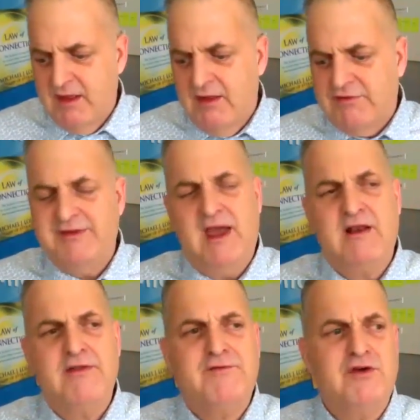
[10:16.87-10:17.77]
So, Dana,
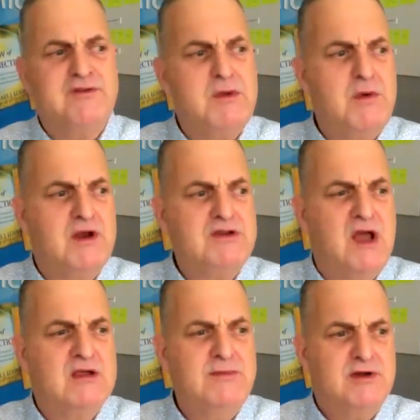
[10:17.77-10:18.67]
the first thing we want to
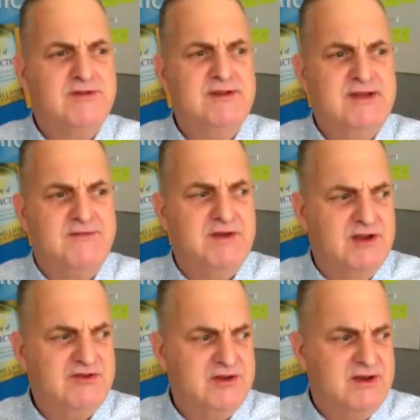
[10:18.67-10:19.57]
talk about is the
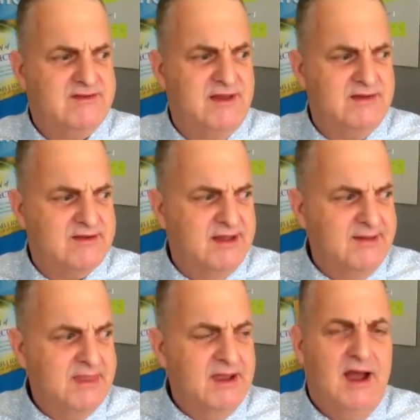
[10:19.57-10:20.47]
definition. It says,
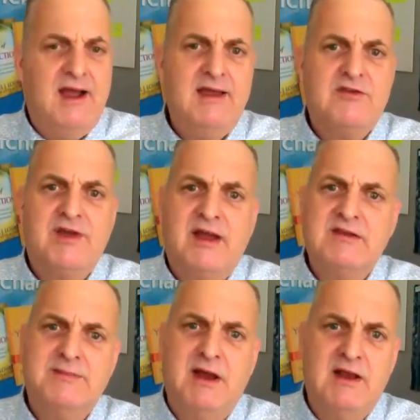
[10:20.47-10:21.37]
I attract
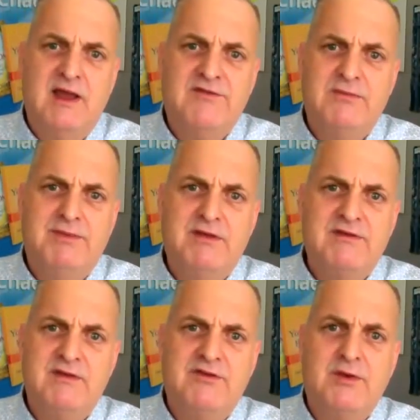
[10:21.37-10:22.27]
to my life and
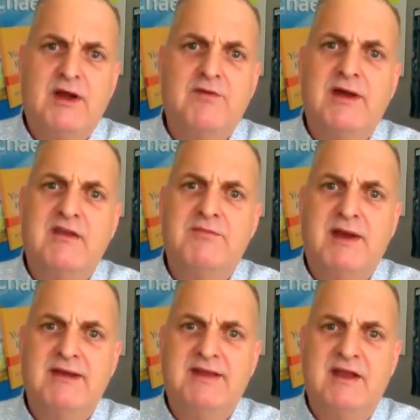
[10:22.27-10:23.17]
business whatever I give
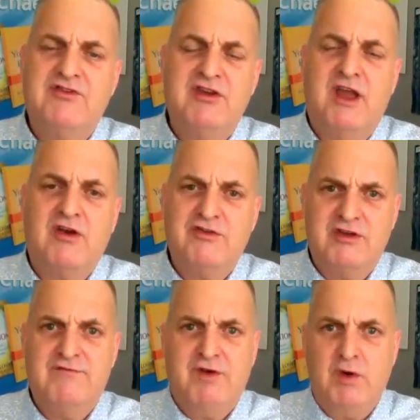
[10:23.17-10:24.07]
my attention, energy,
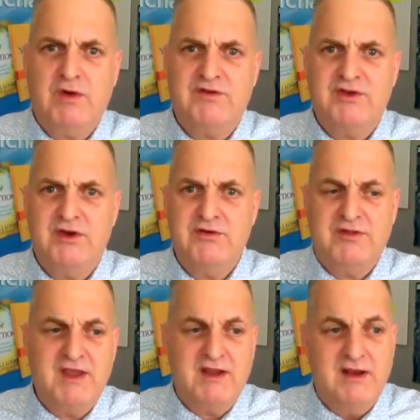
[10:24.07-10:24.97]
and focus to. And you're
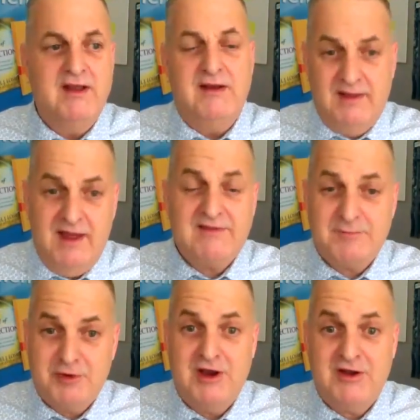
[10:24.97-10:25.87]
thinking, that's a
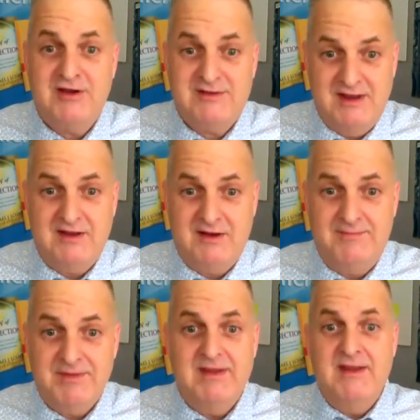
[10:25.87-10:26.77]
pretty good
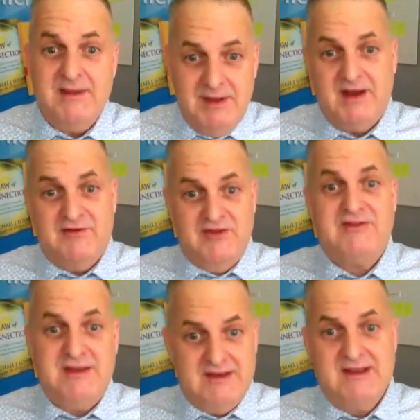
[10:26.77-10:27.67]
deal. You mean I just
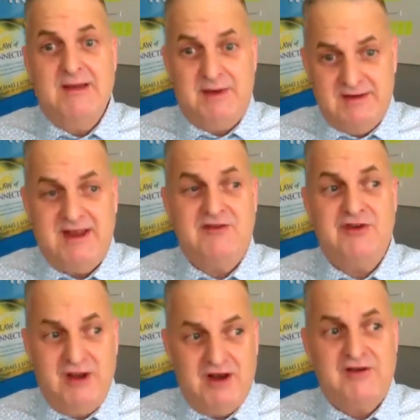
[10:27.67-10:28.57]
need to give it attention,
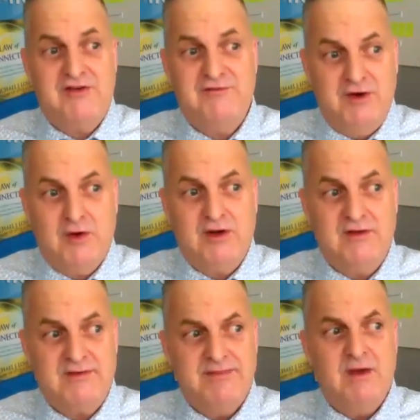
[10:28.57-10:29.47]
energy, and
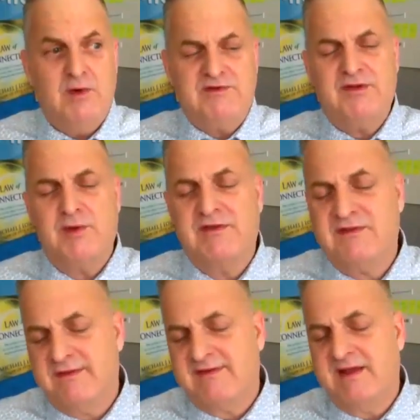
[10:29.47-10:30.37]
focus? What's the rest of
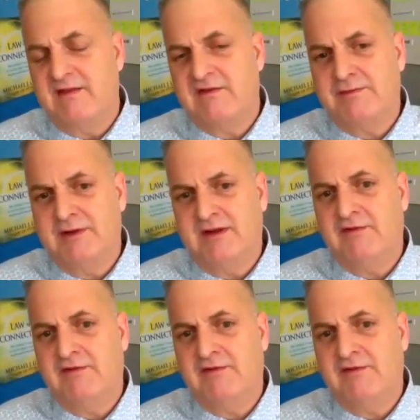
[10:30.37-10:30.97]
the sentence, please?